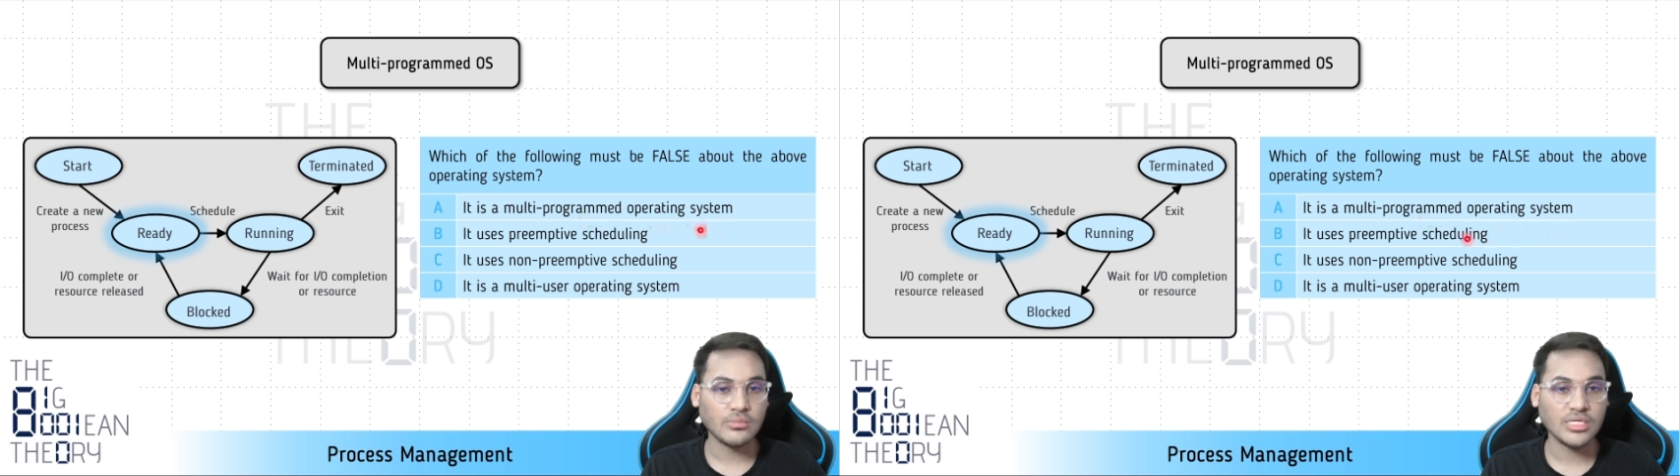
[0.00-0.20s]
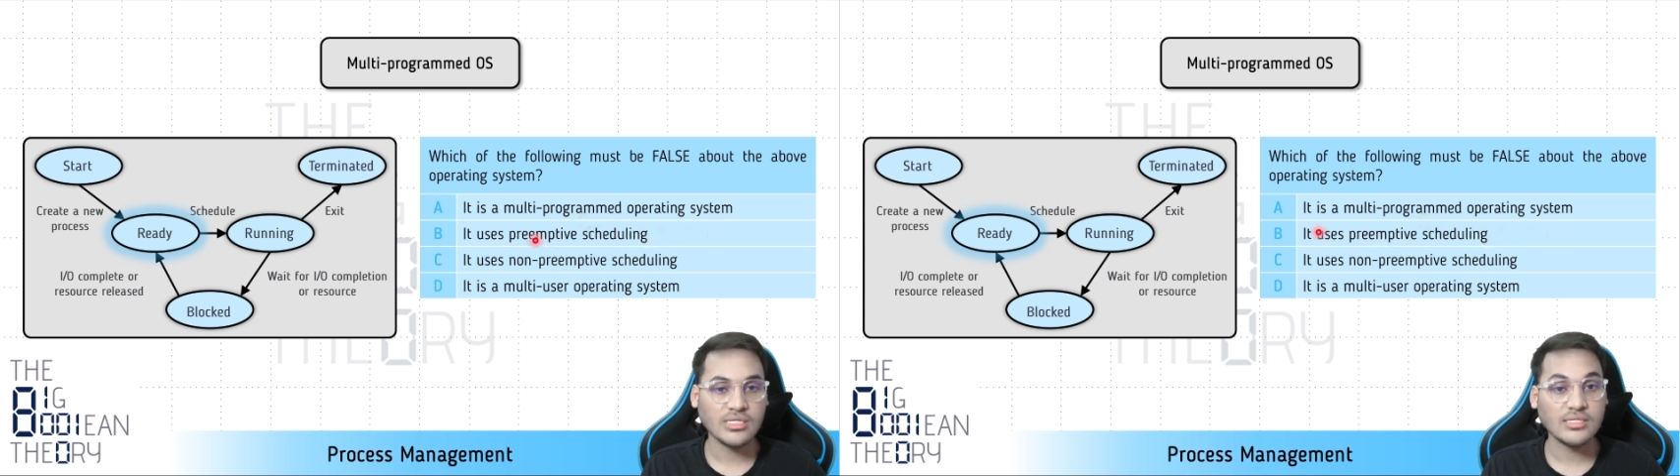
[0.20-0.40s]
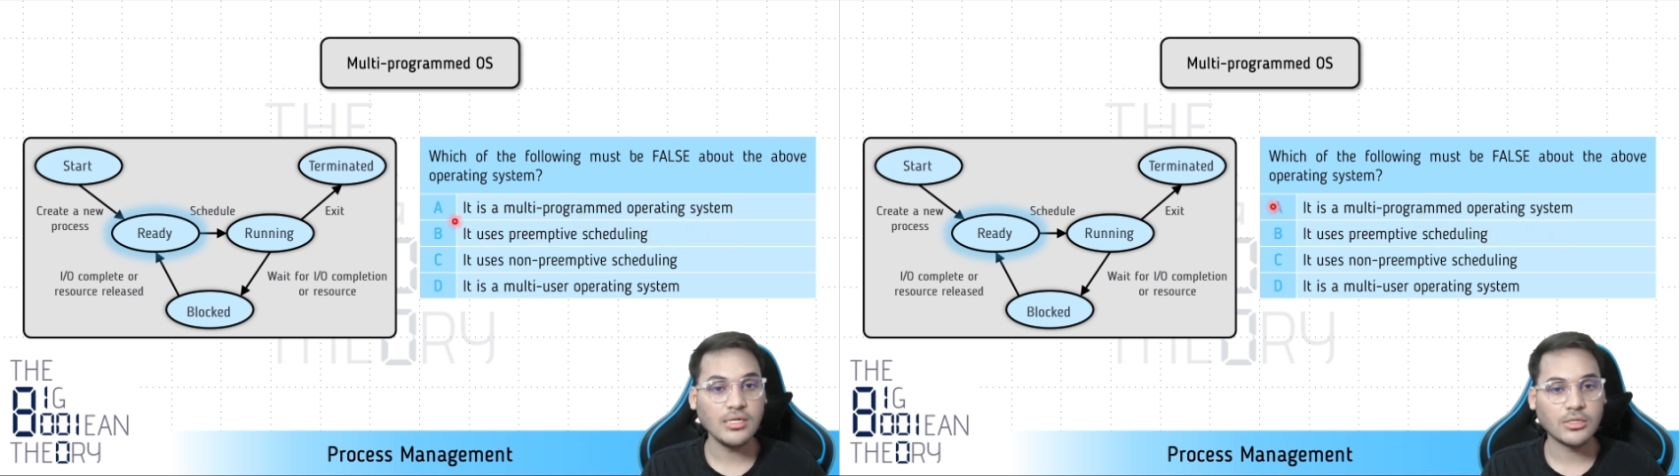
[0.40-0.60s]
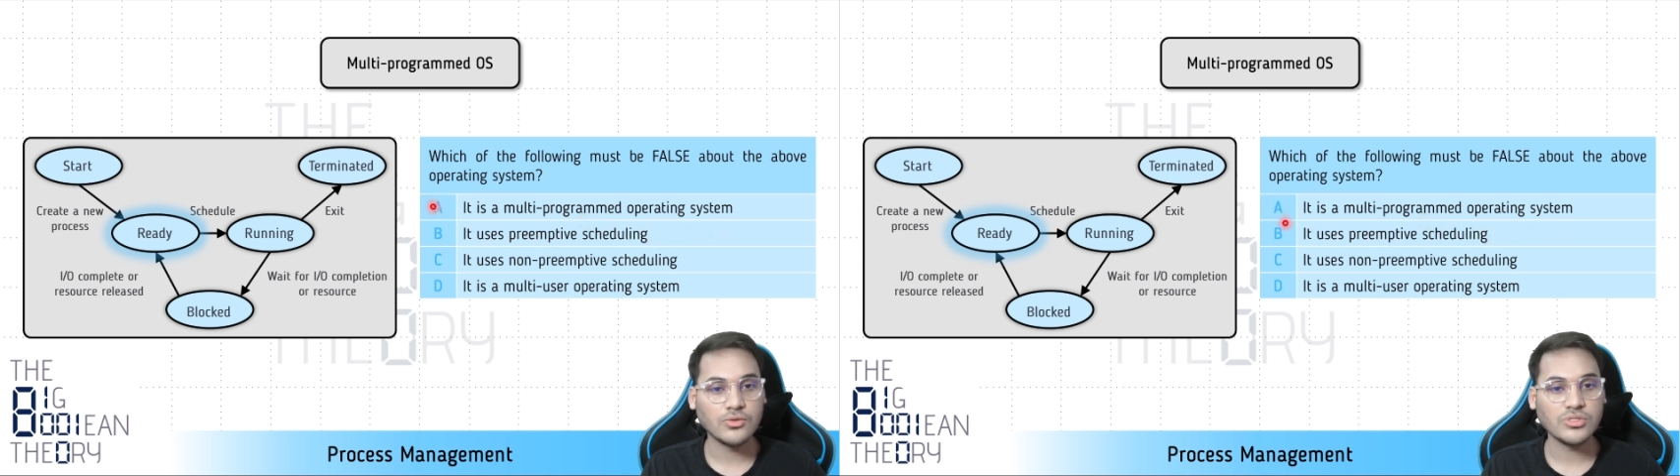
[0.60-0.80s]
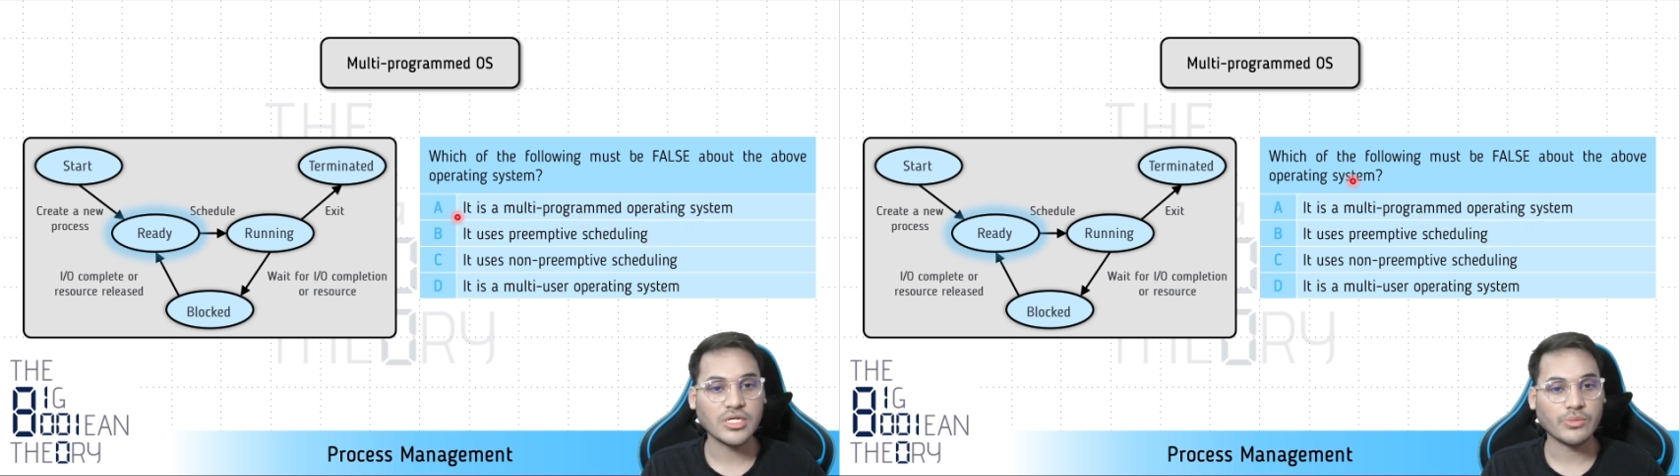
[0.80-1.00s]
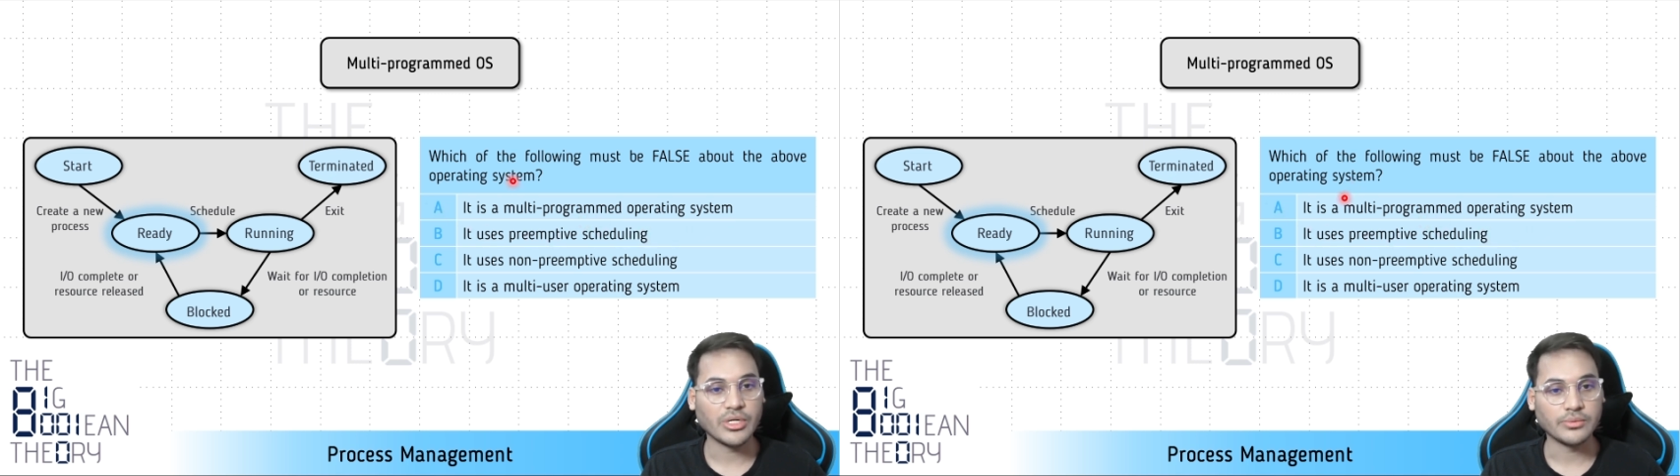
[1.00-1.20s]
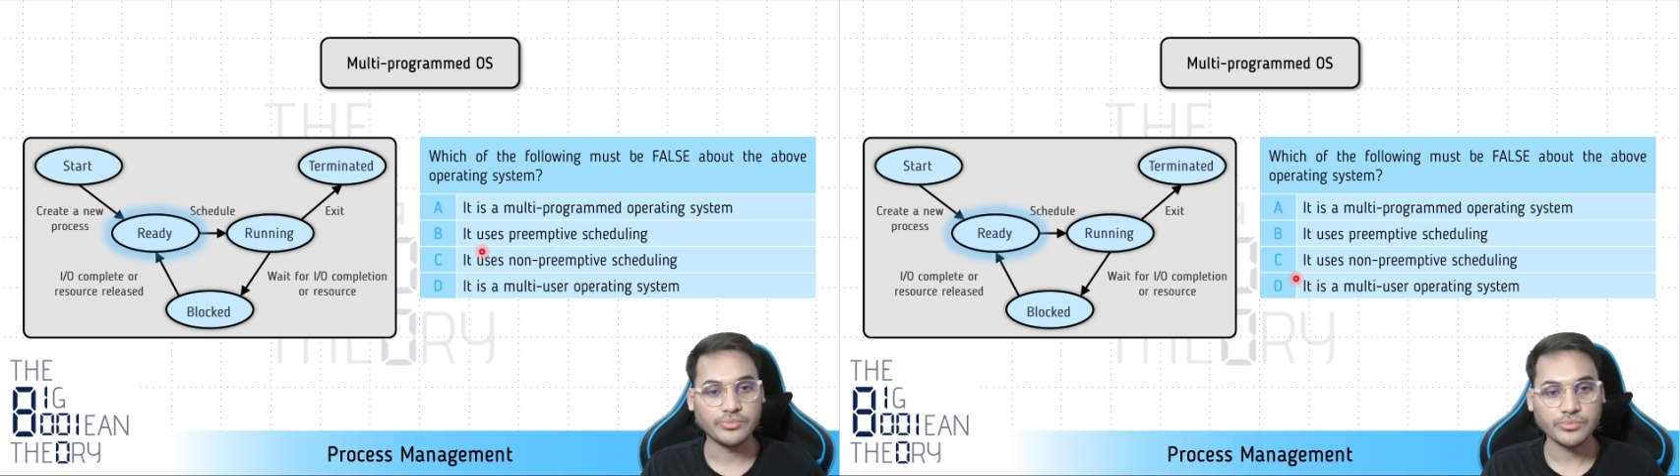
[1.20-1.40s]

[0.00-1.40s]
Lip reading: this is a true statement.